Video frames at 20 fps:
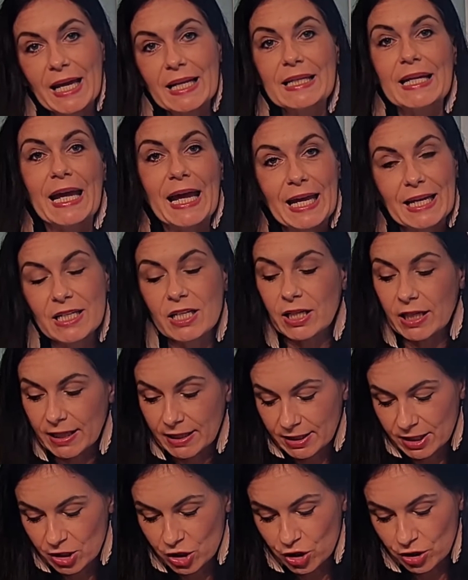add any
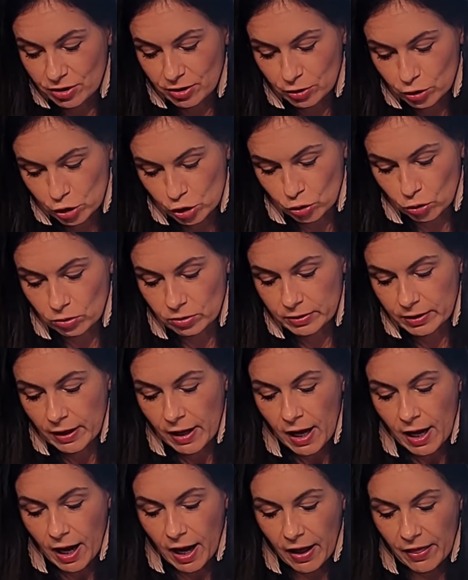additional salt.
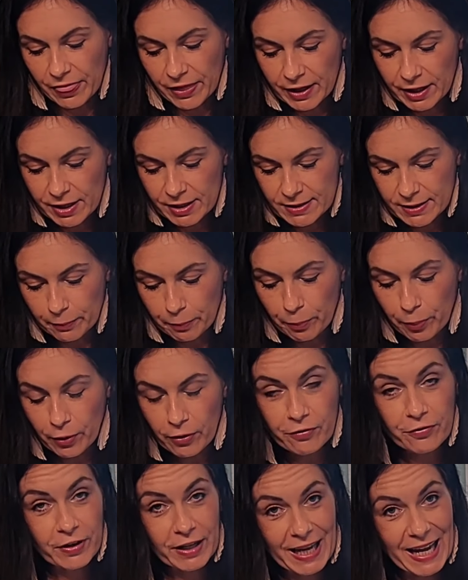I think it's a
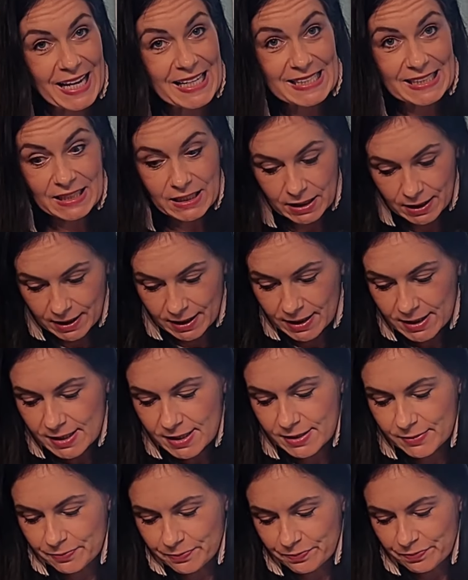perfect as it
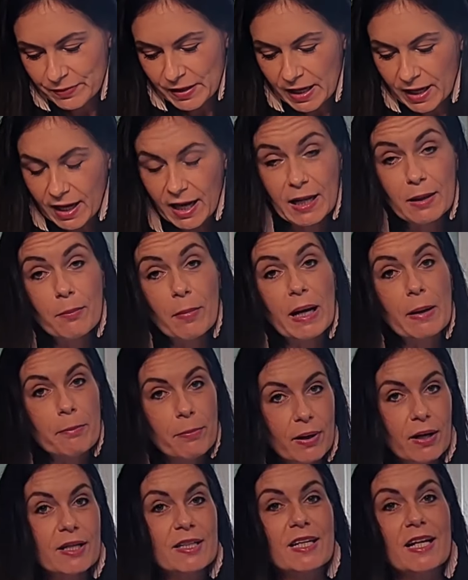is. And my
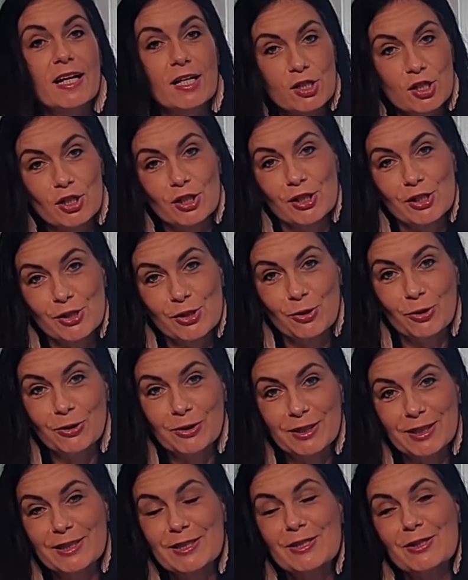butter actually
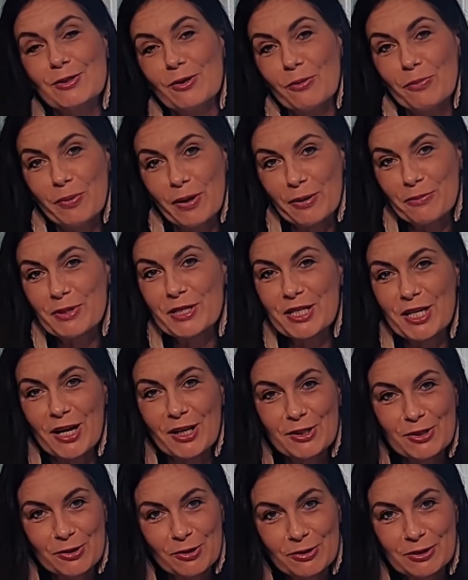salted, so
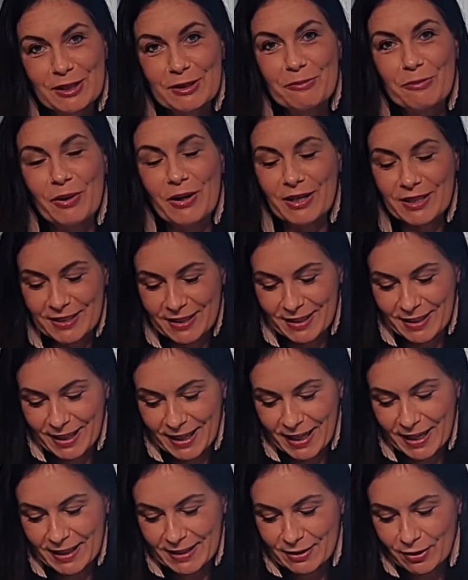Parmesan salted butter
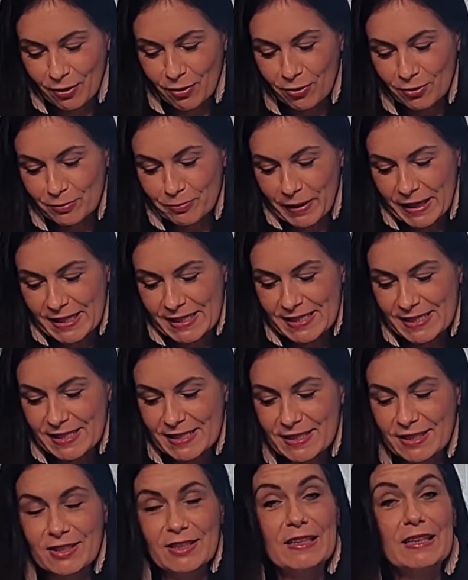and Old Bay
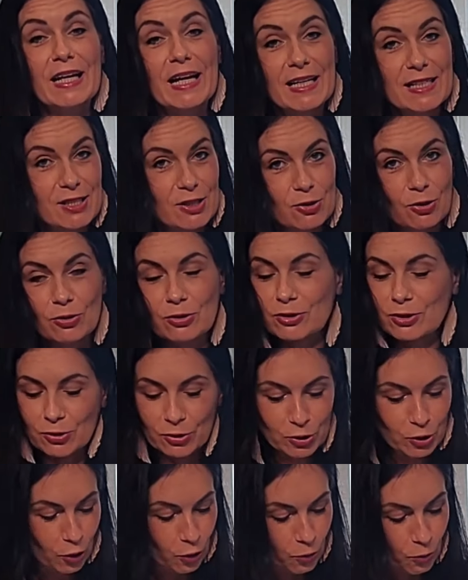seasoning has salt,
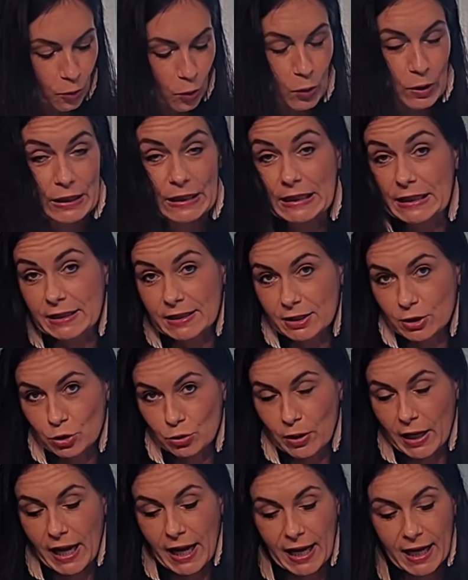so no more needed
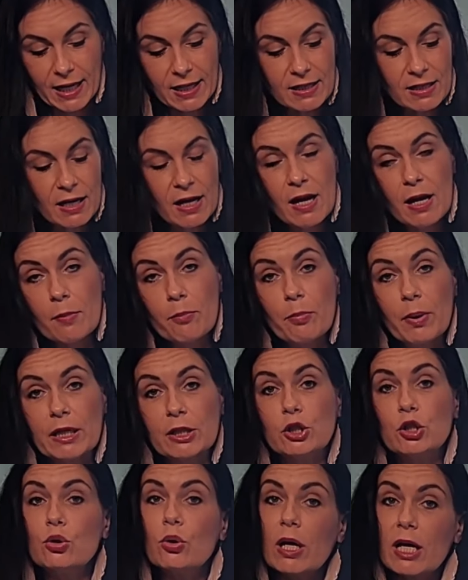to add.
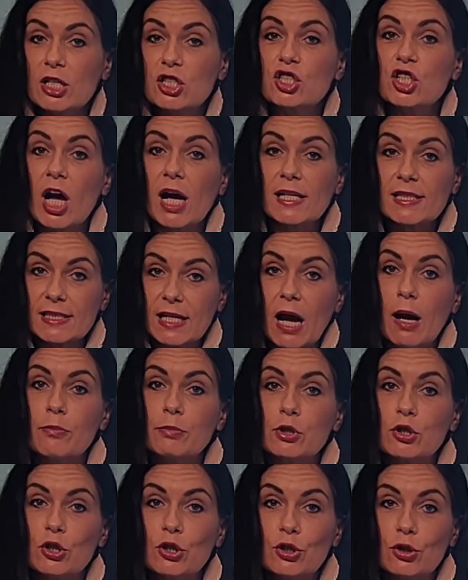But you adjust
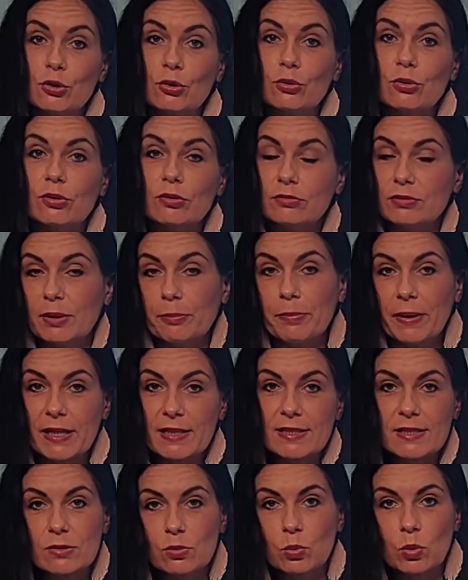up to you,
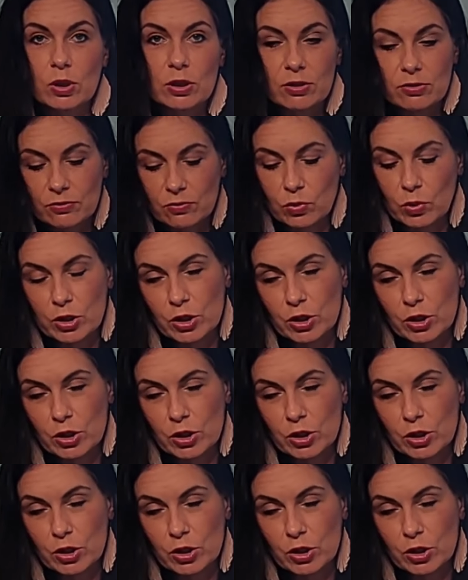depends what